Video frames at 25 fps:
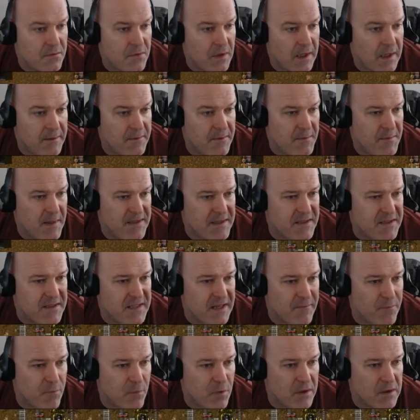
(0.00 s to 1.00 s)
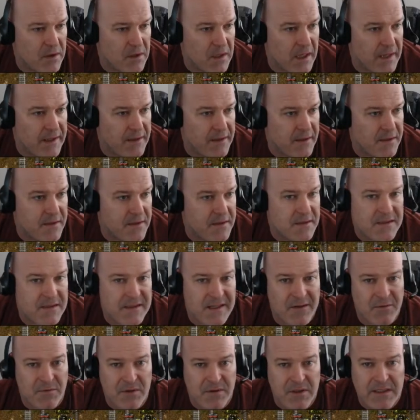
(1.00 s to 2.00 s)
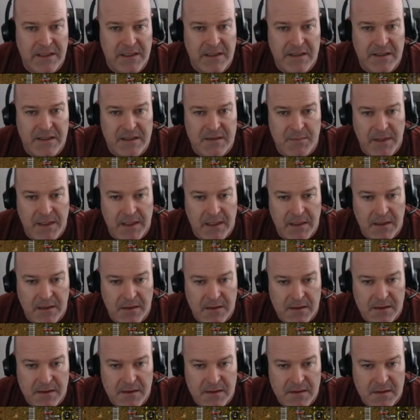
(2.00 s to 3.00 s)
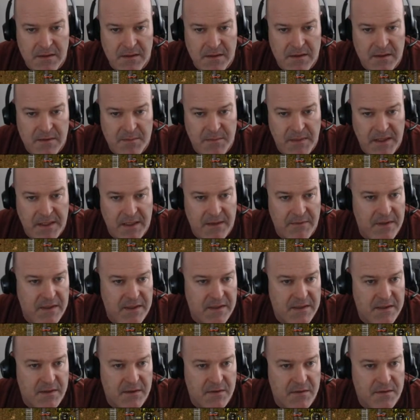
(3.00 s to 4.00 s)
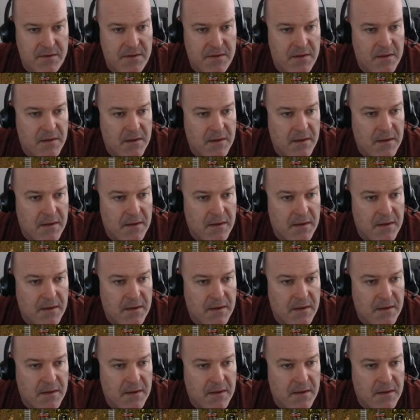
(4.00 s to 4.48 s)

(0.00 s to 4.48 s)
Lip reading: We might just have one line in this because I don't really need this many of these dudes.